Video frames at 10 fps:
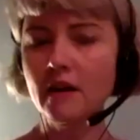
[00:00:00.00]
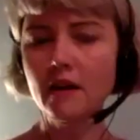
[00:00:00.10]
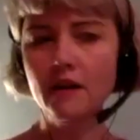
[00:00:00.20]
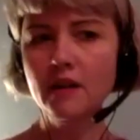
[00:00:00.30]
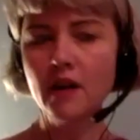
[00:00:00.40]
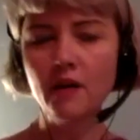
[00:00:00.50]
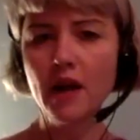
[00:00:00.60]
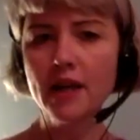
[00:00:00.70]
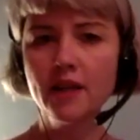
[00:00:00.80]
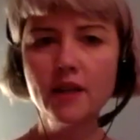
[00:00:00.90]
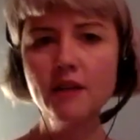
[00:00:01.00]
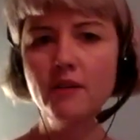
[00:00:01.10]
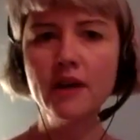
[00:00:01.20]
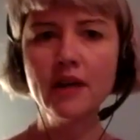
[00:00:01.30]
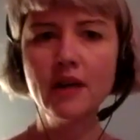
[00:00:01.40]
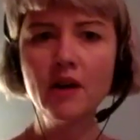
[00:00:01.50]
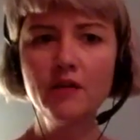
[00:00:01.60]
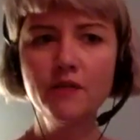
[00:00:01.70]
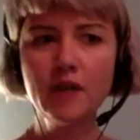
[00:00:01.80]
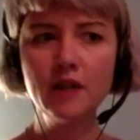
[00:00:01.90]
uh, you know like you i i
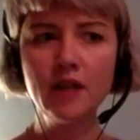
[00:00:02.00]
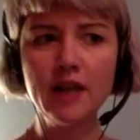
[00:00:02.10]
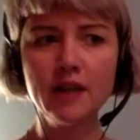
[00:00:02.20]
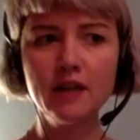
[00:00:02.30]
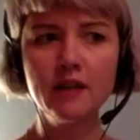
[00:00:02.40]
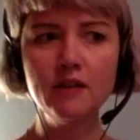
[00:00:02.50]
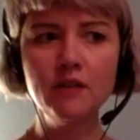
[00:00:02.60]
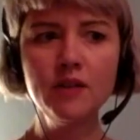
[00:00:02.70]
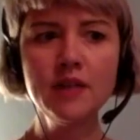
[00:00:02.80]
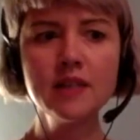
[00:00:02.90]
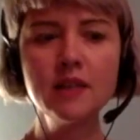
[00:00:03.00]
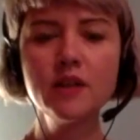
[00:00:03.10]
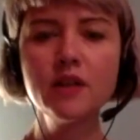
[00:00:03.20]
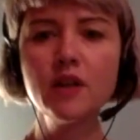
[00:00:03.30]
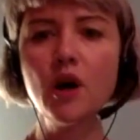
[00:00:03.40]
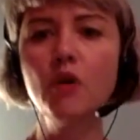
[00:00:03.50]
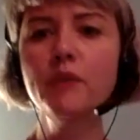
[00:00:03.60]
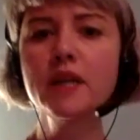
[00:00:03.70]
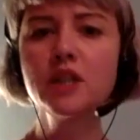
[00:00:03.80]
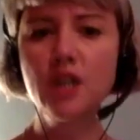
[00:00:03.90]
feel like you need to look at the whole
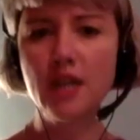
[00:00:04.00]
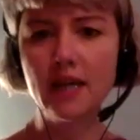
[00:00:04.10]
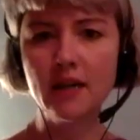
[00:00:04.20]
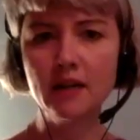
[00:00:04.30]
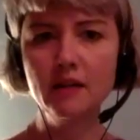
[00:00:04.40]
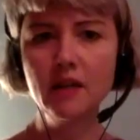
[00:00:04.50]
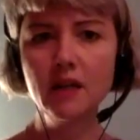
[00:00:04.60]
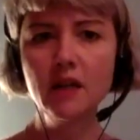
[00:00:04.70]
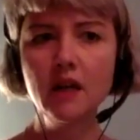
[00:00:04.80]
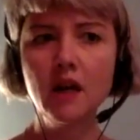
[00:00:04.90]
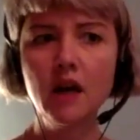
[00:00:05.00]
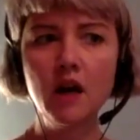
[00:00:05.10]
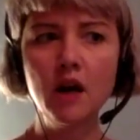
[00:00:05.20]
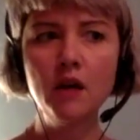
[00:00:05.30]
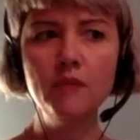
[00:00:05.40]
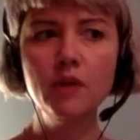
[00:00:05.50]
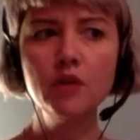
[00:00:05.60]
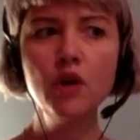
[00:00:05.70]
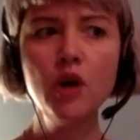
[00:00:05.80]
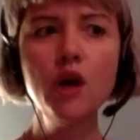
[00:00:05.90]
picture here um,
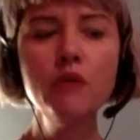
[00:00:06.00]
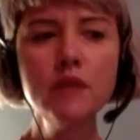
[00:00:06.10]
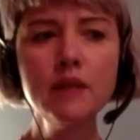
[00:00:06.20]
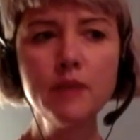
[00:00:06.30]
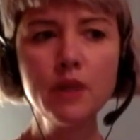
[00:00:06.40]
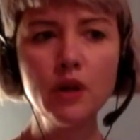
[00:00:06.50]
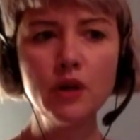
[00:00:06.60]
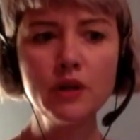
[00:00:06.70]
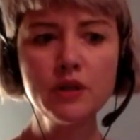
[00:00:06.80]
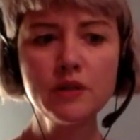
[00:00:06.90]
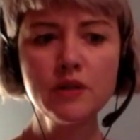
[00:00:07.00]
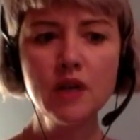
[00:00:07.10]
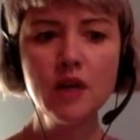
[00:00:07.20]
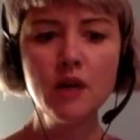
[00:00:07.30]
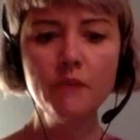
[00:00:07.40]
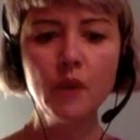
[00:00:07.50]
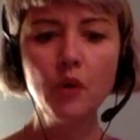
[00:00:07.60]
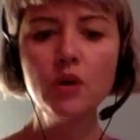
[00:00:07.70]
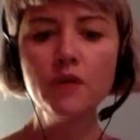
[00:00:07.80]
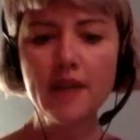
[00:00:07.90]
not only because
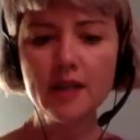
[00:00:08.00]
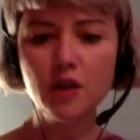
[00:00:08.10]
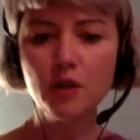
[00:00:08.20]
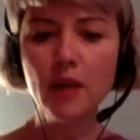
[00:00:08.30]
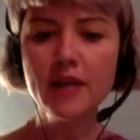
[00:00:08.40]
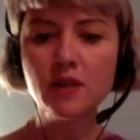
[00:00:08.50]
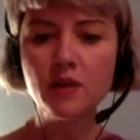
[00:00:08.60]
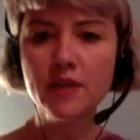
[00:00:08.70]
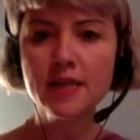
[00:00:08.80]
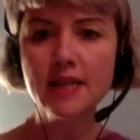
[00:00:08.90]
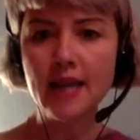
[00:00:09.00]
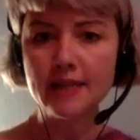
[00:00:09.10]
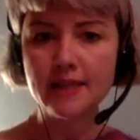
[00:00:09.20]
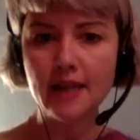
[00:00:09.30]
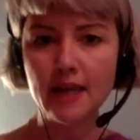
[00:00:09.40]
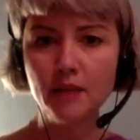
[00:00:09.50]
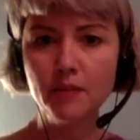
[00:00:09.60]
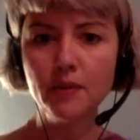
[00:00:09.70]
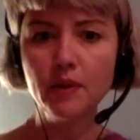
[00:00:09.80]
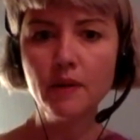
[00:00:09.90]
all of that took place on this landscape,
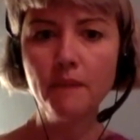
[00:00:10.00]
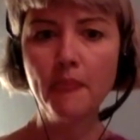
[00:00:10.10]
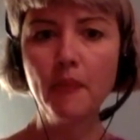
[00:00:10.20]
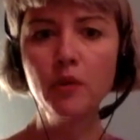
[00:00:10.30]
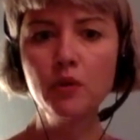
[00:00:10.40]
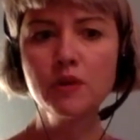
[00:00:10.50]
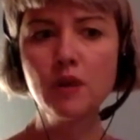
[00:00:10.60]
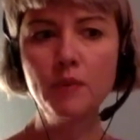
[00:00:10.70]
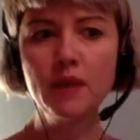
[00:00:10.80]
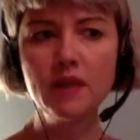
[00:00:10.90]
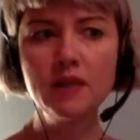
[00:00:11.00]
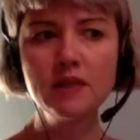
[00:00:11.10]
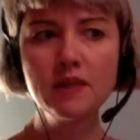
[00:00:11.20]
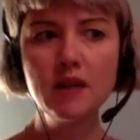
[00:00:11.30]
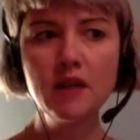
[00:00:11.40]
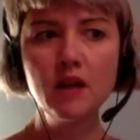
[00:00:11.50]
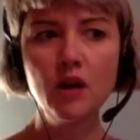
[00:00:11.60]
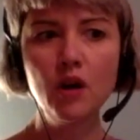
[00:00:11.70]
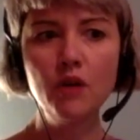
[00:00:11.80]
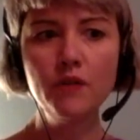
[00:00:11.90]
but also because
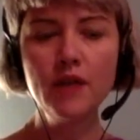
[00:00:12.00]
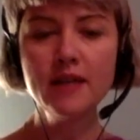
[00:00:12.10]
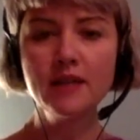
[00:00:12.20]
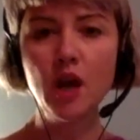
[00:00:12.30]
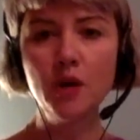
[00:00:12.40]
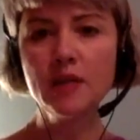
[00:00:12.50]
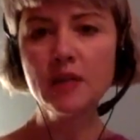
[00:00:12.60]
of his own